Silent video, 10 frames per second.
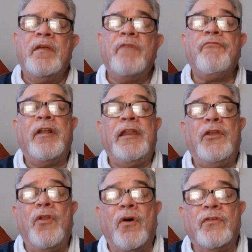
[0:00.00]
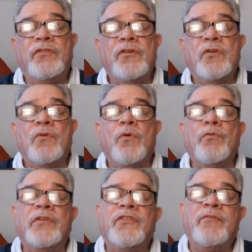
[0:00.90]
A friendly nod
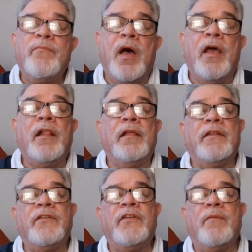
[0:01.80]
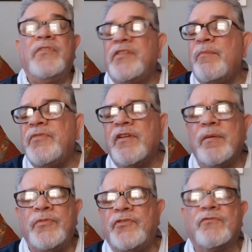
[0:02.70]
or a smile can
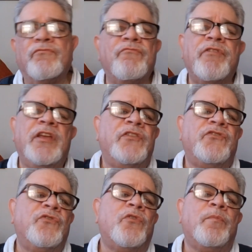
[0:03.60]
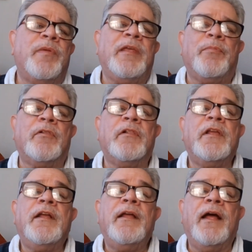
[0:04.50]
sometimes just reassure people
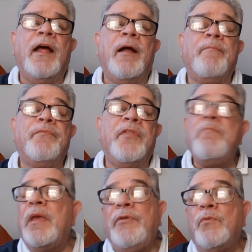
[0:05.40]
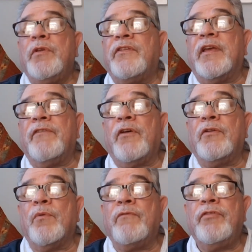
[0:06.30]
that maybe you want to take a
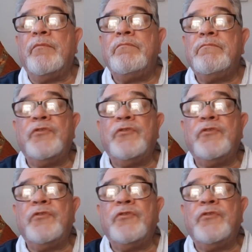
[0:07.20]
photo of them.